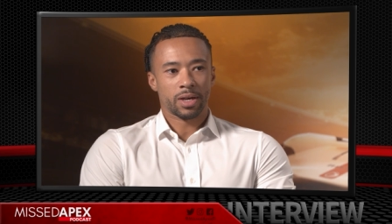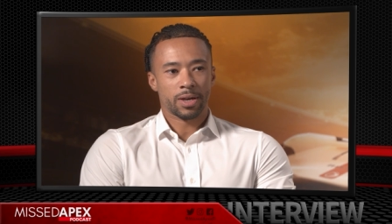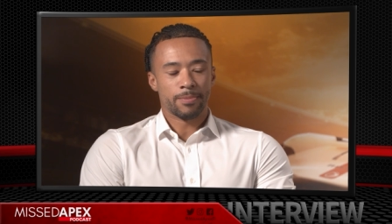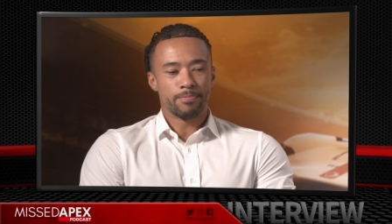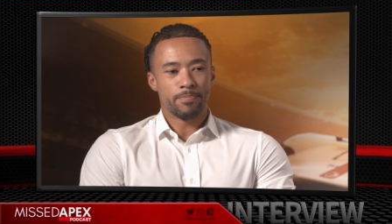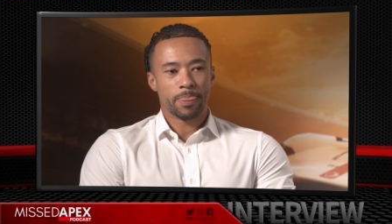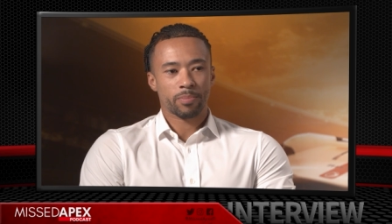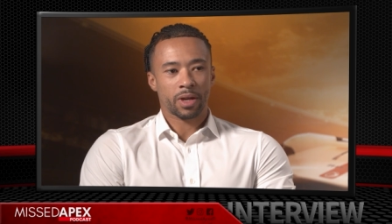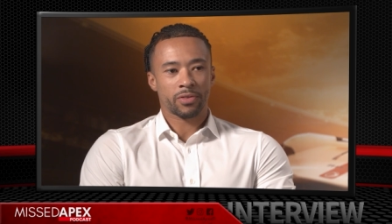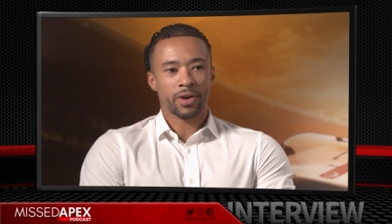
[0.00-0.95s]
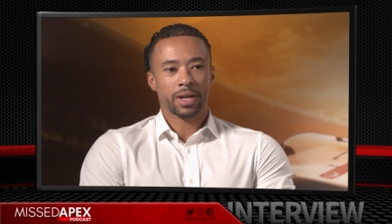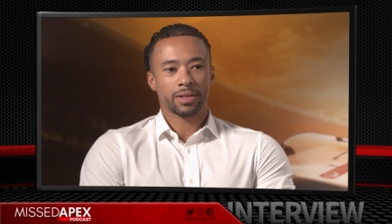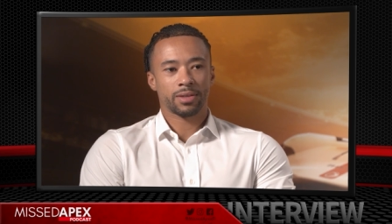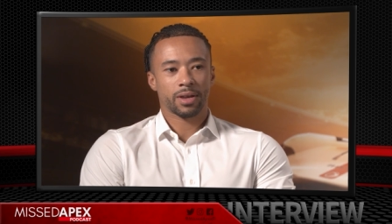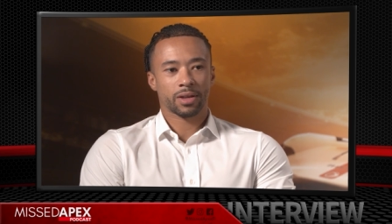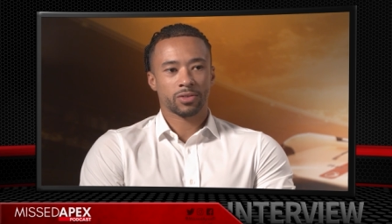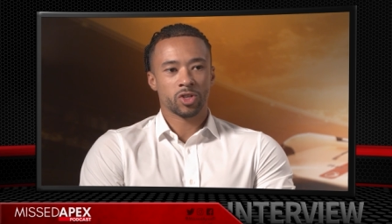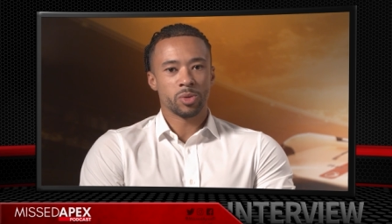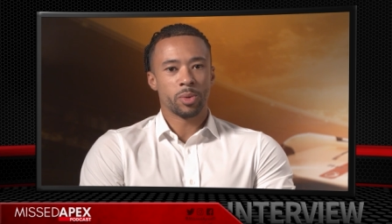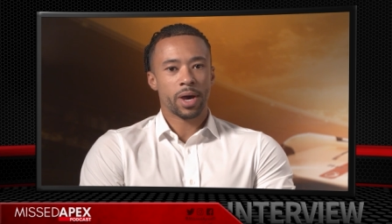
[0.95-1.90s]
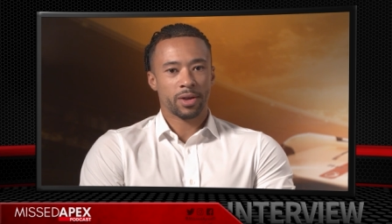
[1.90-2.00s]
um, a
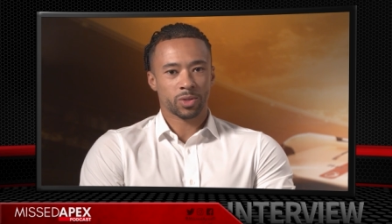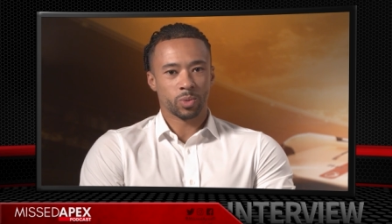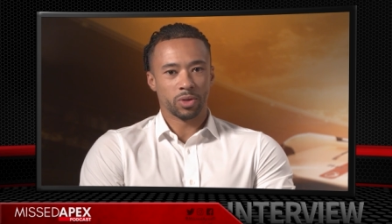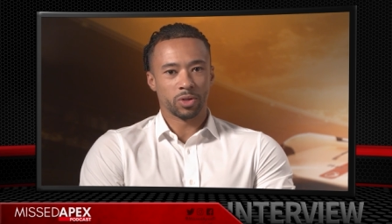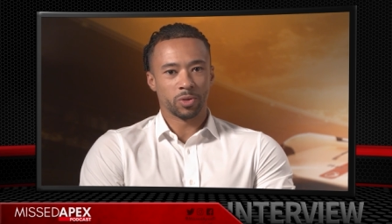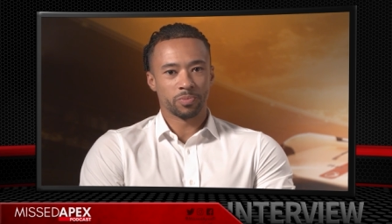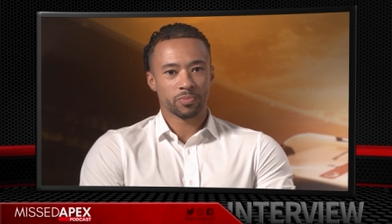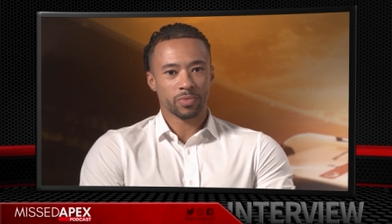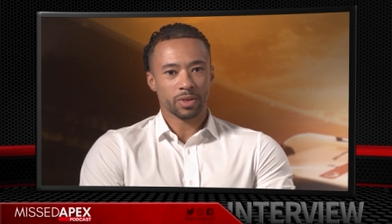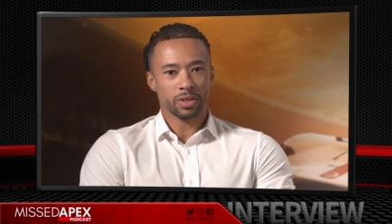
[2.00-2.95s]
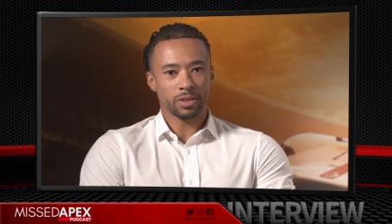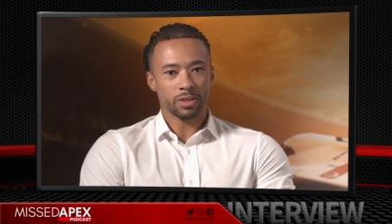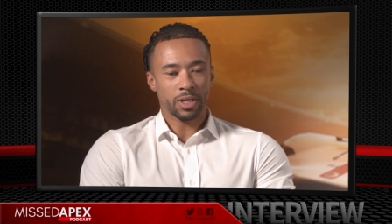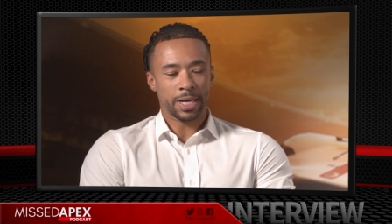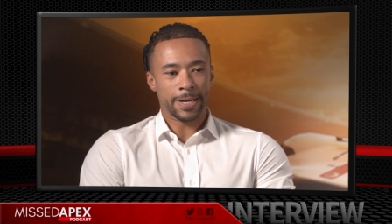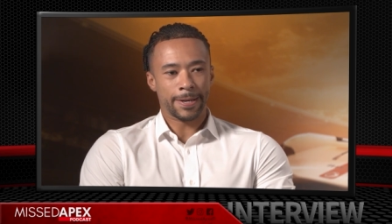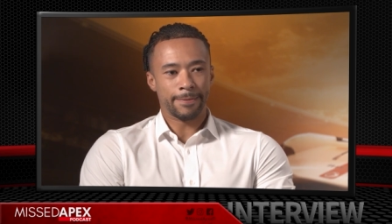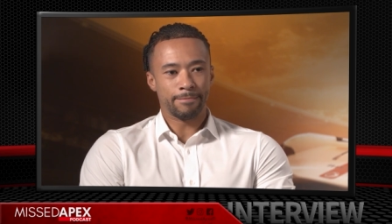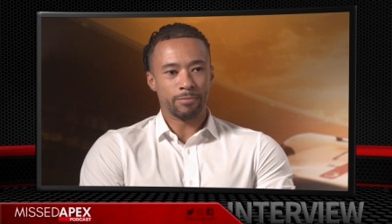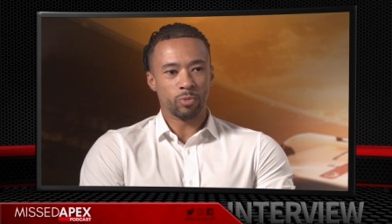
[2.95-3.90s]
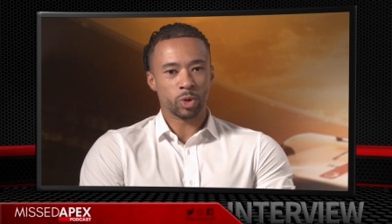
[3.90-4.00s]
Fanatec S wheel,
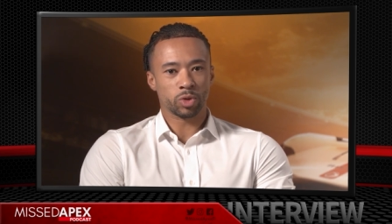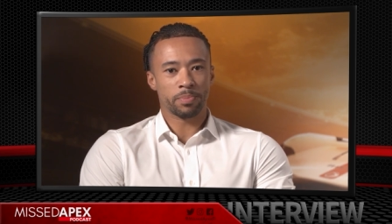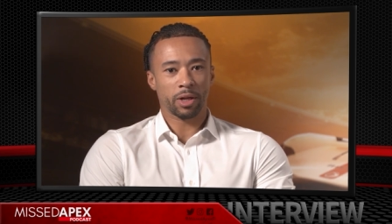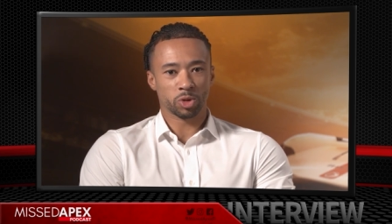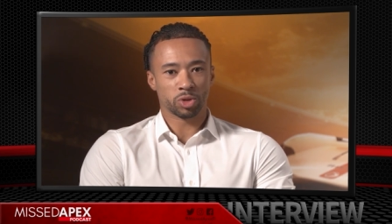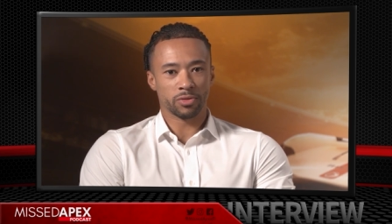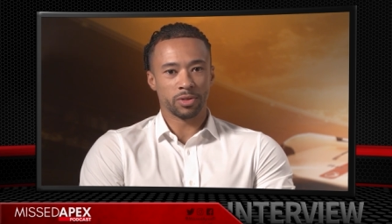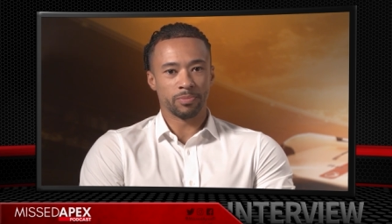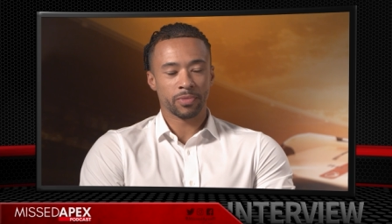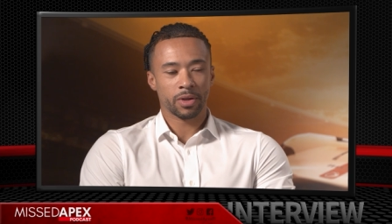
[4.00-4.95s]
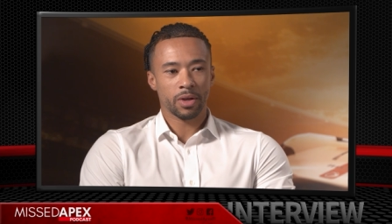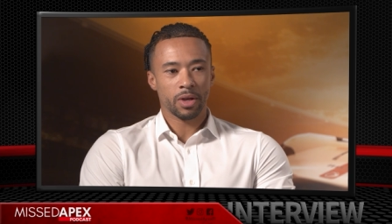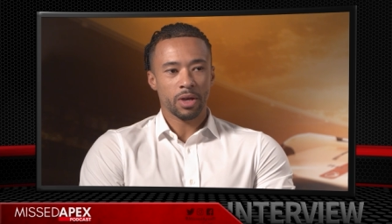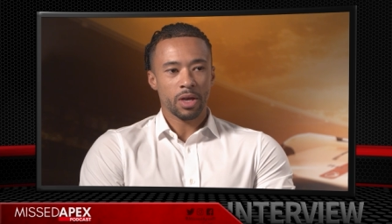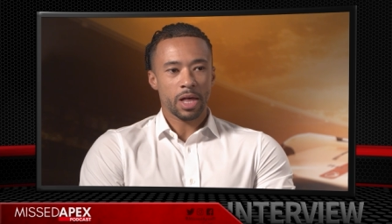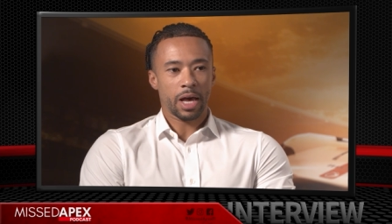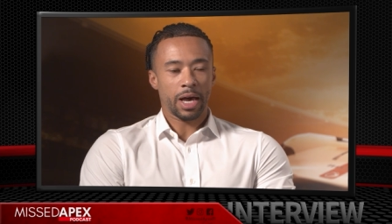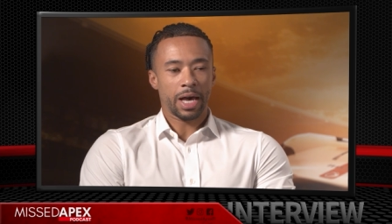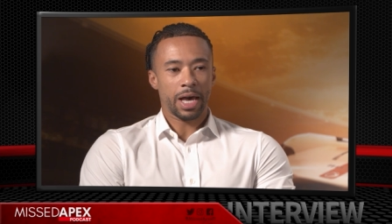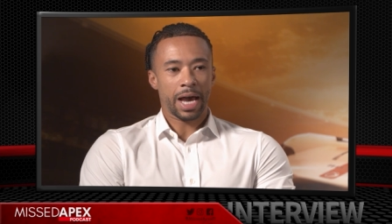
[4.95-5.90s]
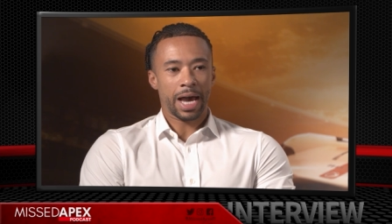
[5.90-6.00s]
um, which was belt driven.
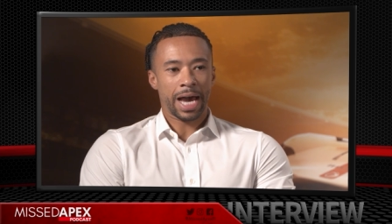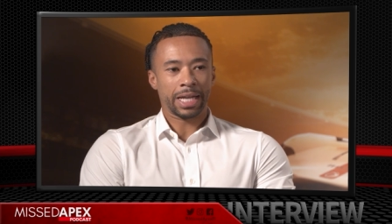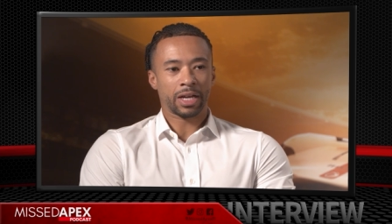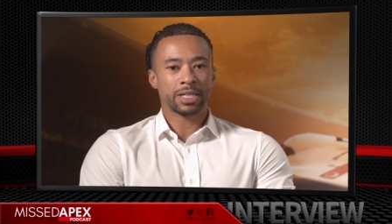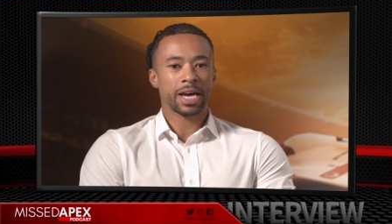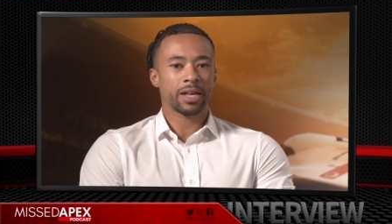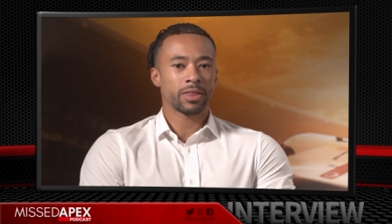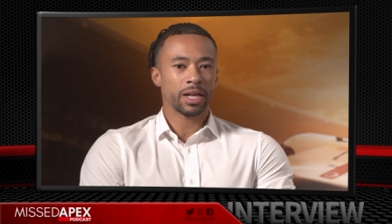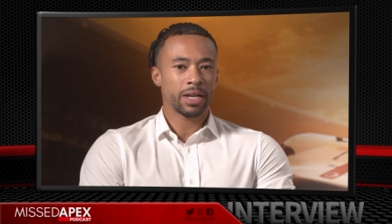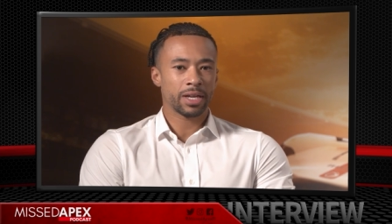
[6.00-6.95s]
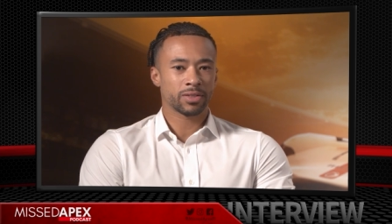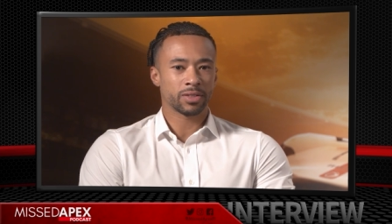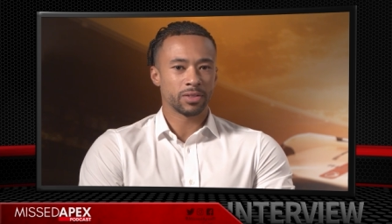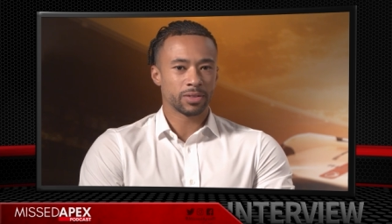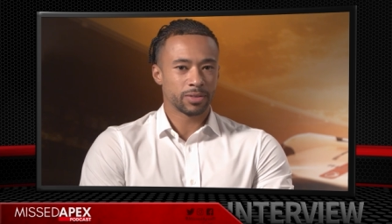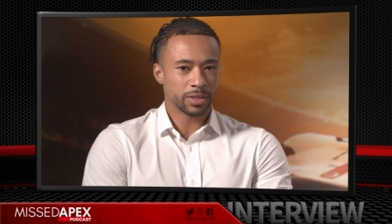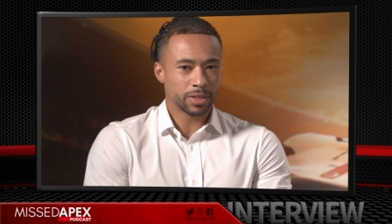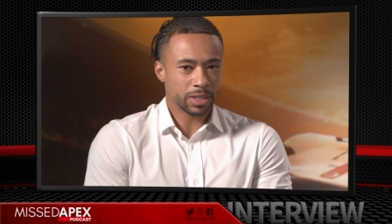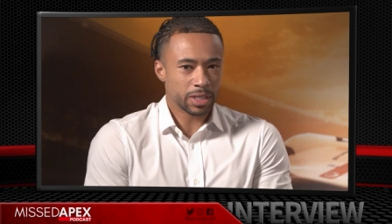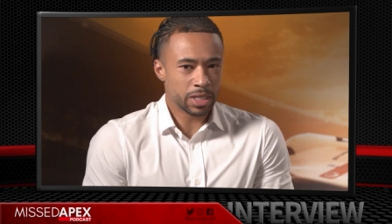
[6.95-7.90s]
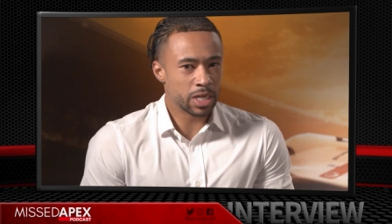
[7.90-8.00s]
Belt right. And I'd had that so less less
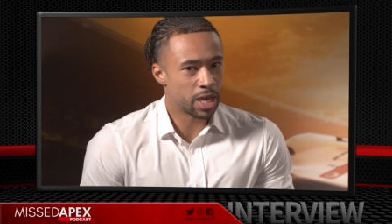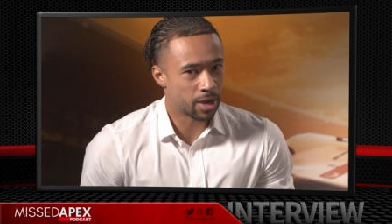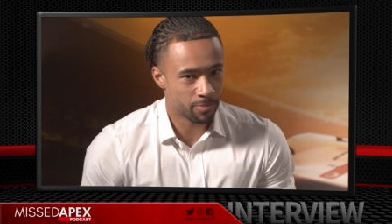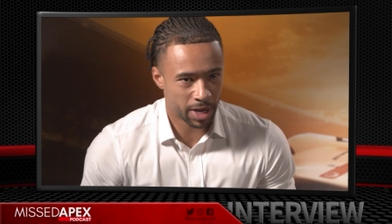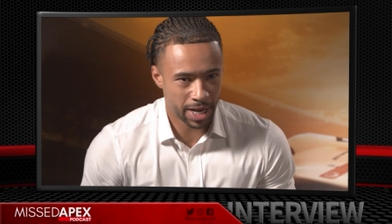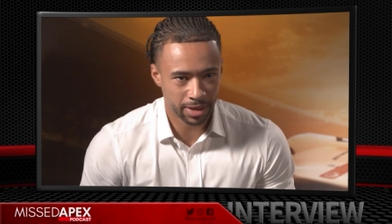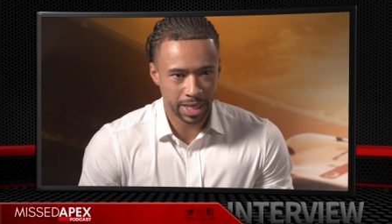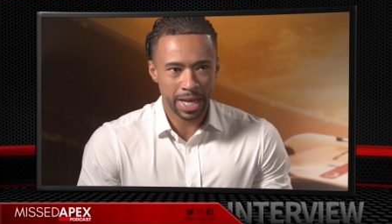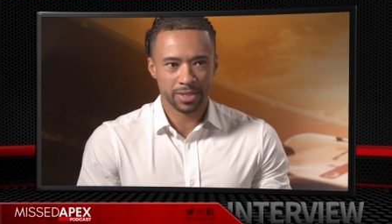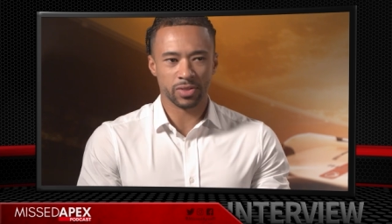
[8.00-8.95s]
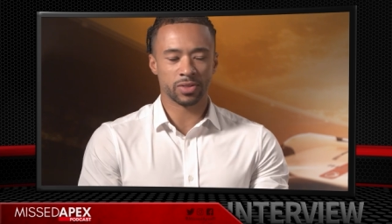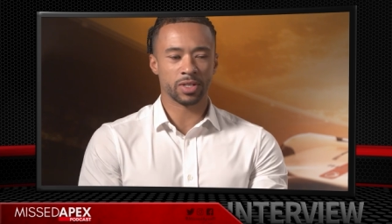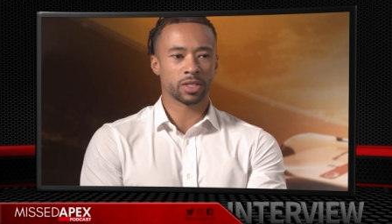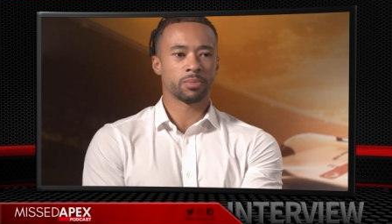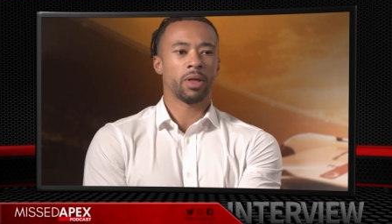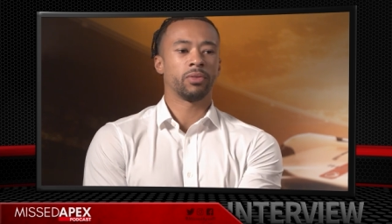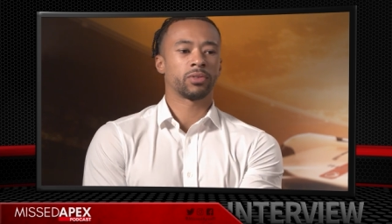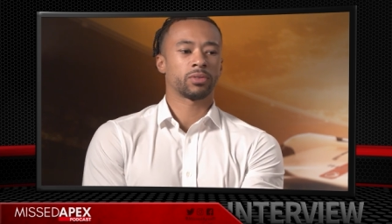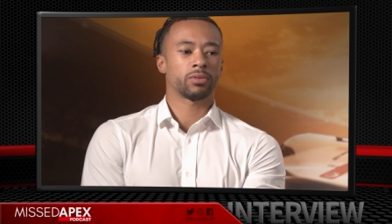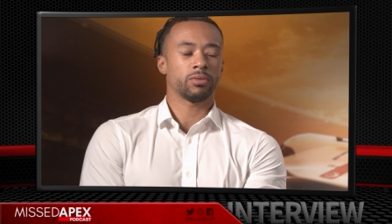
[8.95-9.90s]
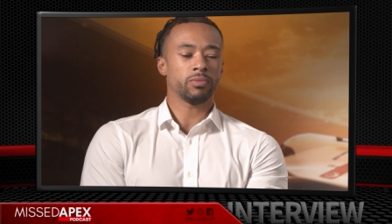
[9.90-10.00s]
force. Yeah, I had that less than six
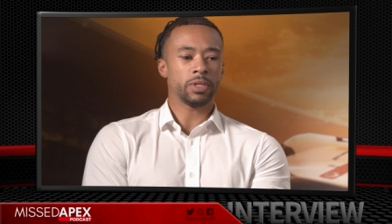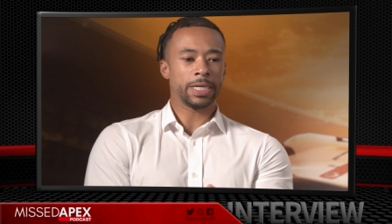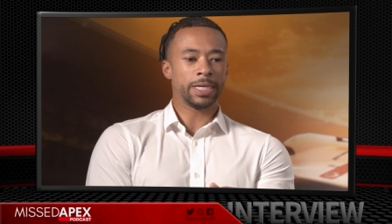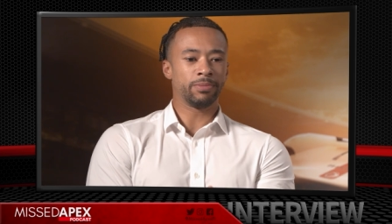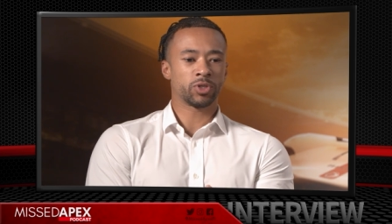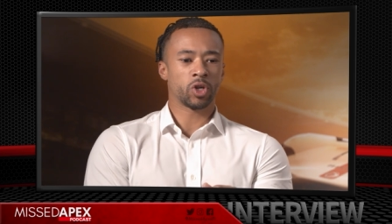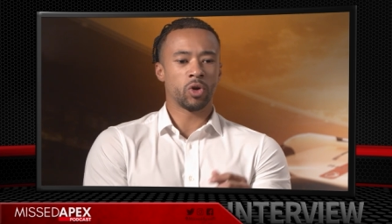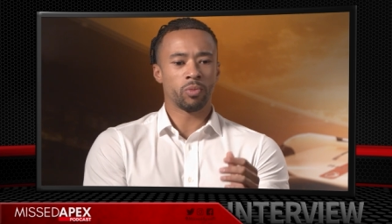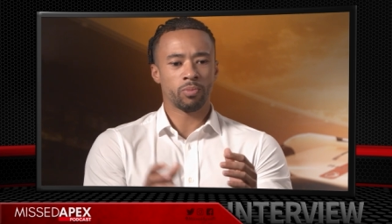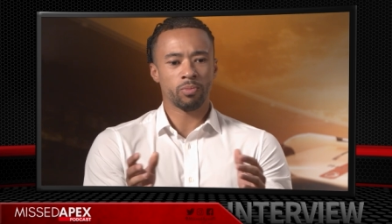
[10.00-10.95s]
months. Uh, so